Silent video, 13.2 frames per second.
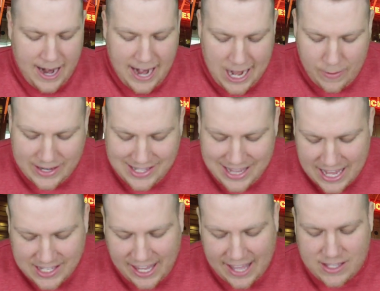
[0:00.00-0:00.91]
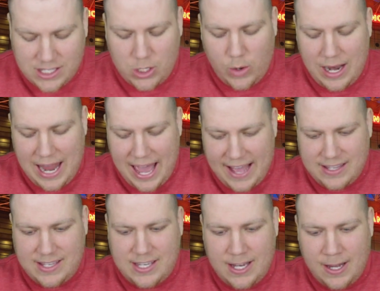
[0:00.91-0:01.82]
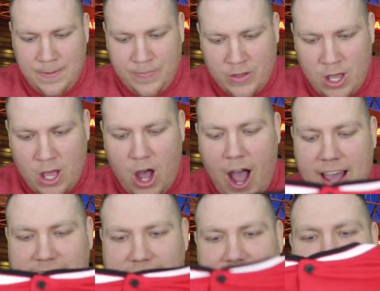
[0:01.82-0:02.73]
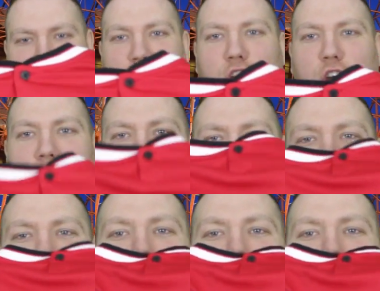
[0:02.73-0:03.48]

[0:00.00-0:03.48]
anyways, let's get to it, lads. I said to you guys,